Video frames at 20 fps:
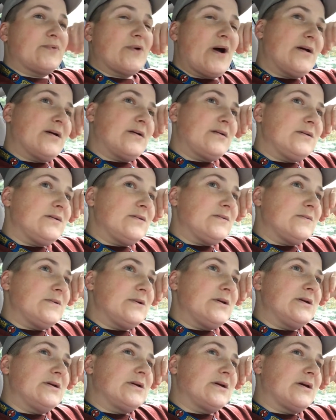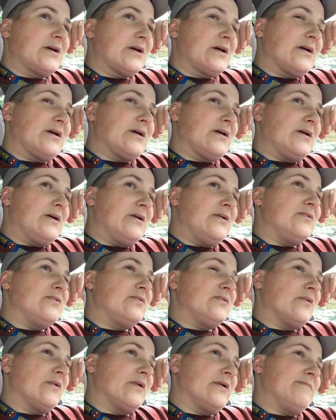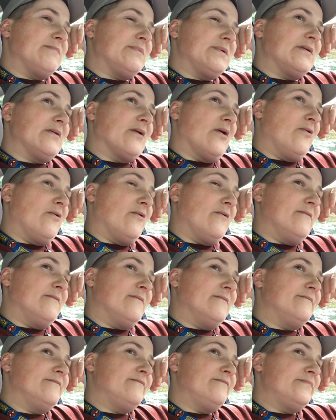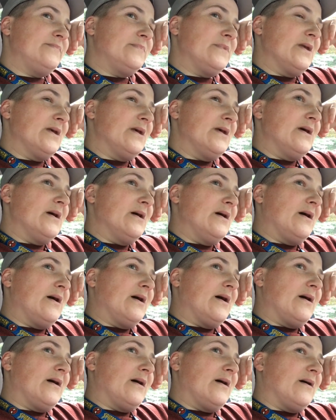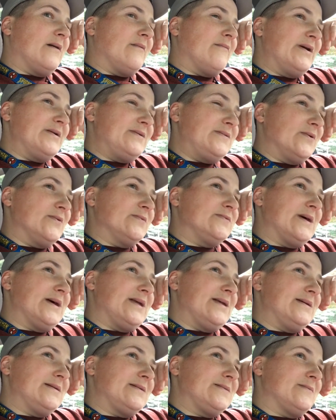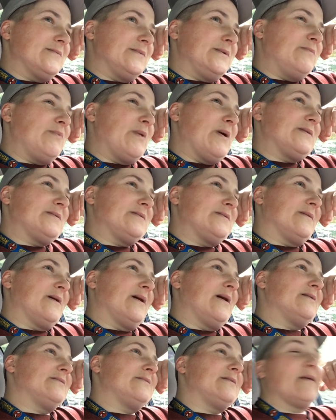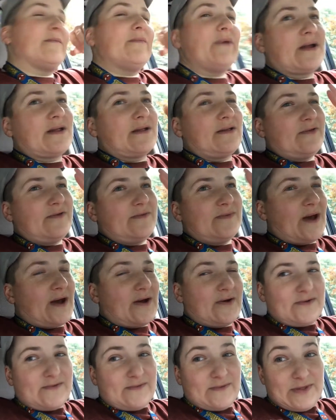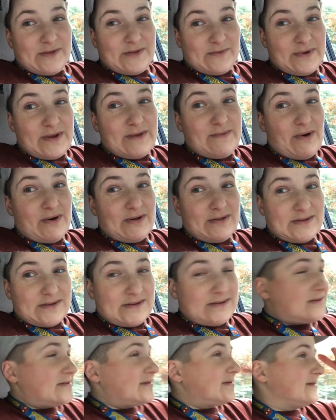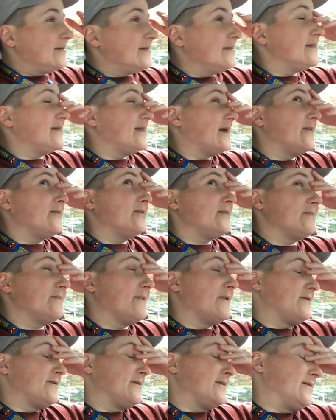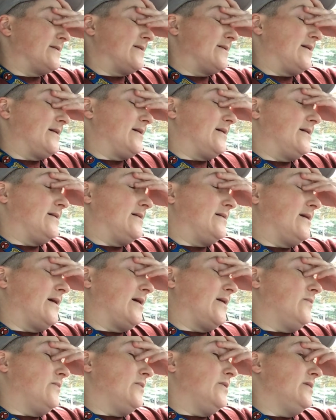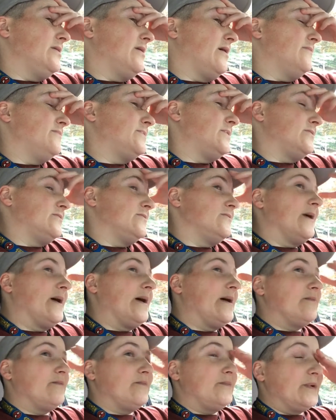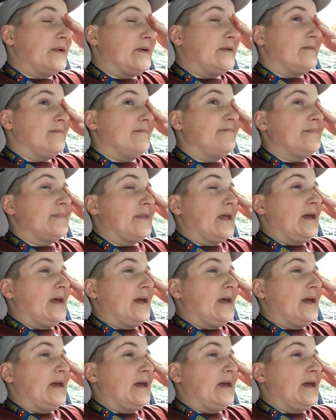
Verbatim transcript: some product this week. Enjoy being home. Um, I told Dennis when he passed away, I said, I'm not going to leave the house for three months. That was my thing. And I would love to do that, but